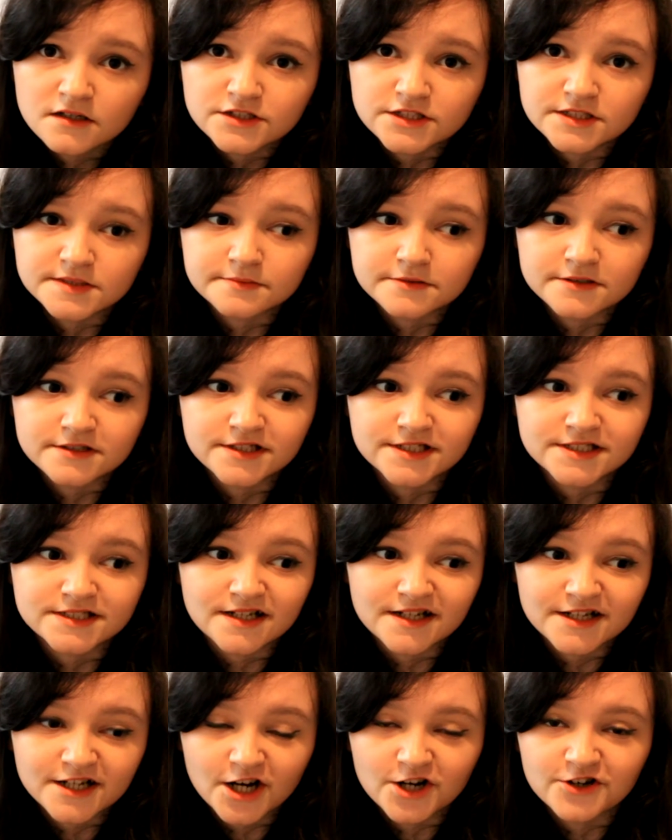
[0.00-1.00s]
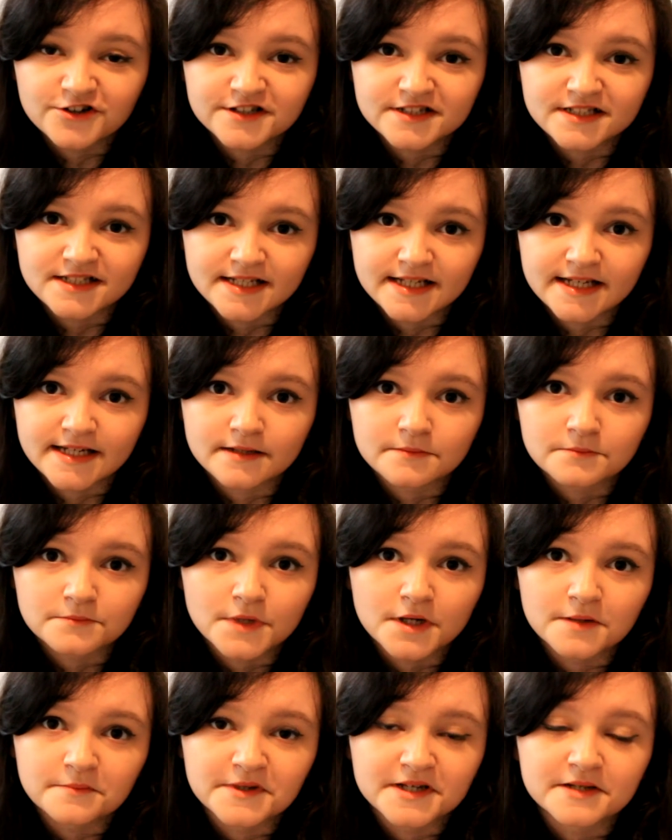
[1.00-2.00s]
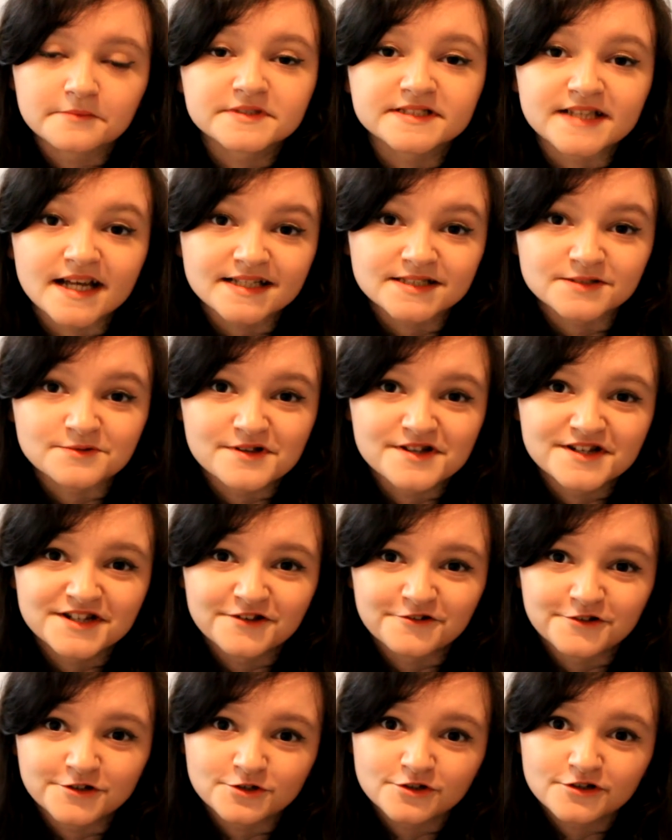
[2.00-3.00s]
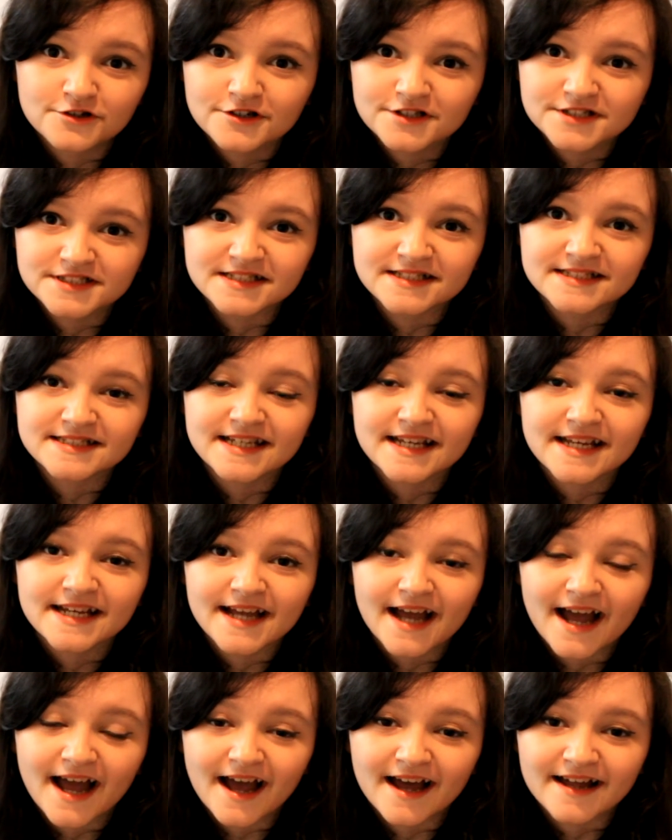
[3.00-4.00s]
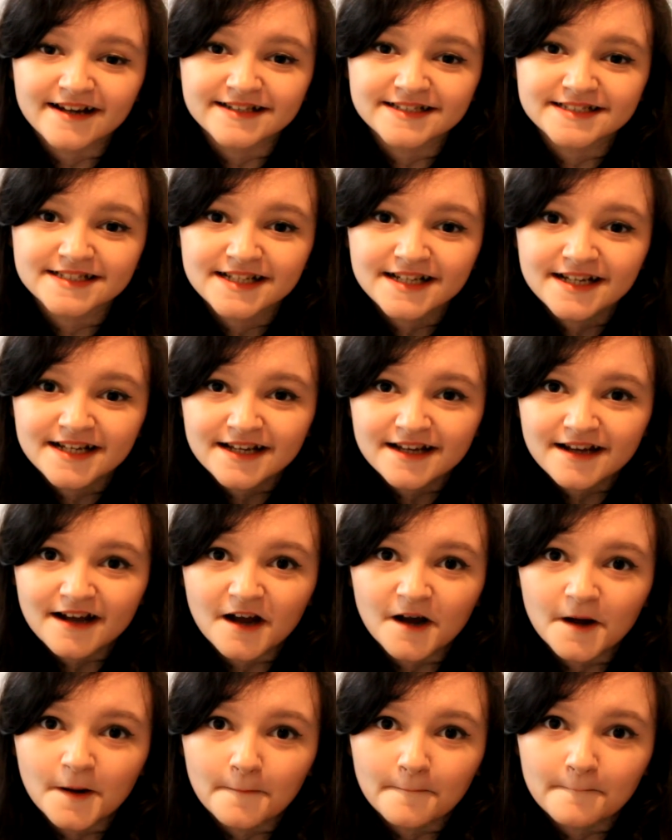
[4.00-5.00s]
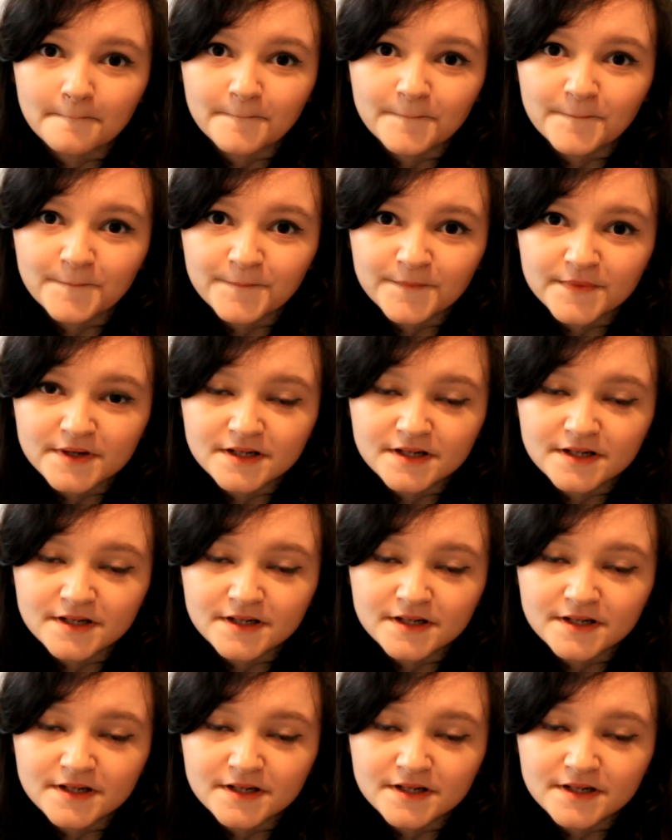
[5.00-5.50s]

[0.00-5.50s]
just because I currently am a bit obsessed with New York City, and I